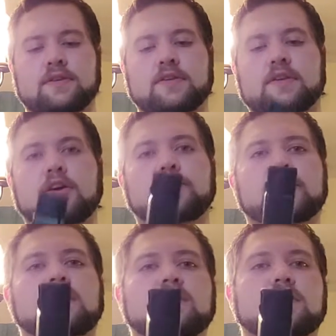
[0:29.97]
Now open
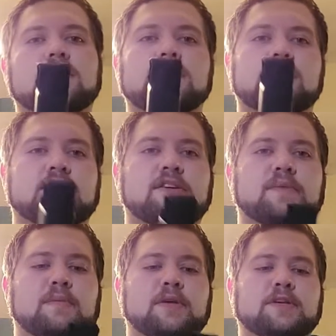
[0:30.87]
it. There's gonna
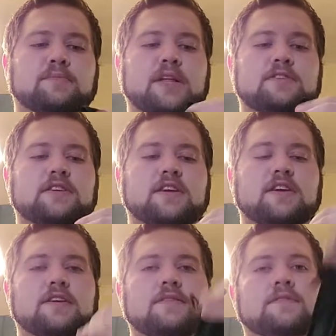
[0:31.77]
be a piece of plastic
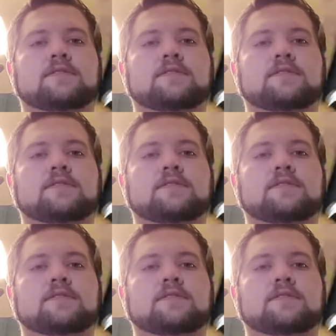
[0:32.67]
here.